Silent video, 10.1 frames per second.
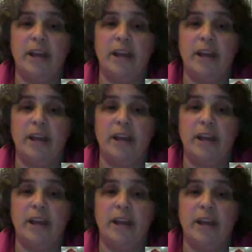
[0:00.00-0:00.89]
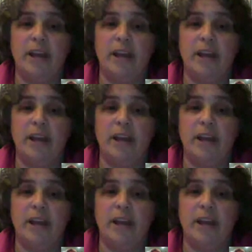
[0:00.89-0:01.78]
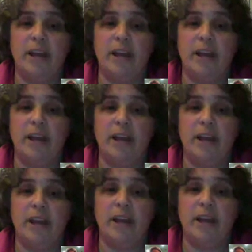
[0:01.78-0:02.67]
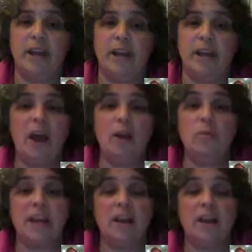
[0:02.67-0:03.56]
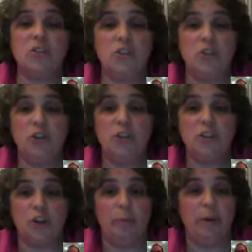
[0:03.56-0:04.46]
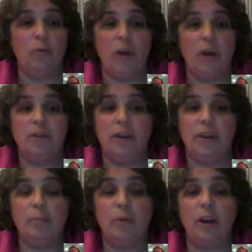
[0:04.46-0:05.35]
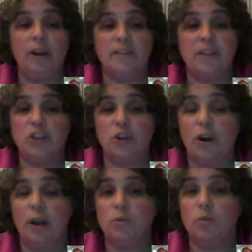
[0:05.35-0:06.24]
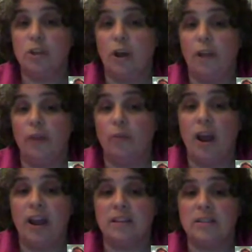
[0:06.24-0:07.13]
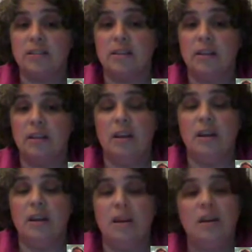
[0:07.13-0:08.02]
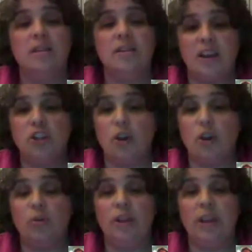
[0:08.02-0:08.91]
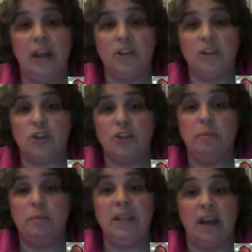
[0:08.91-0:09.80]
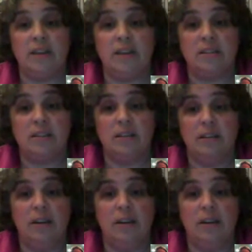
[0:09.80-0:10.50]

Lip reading: After the Sandy Hook Elementary shooting, the FBI was asked to determine whether the number of such crimes was on the rise. The study showed the answer to be yes.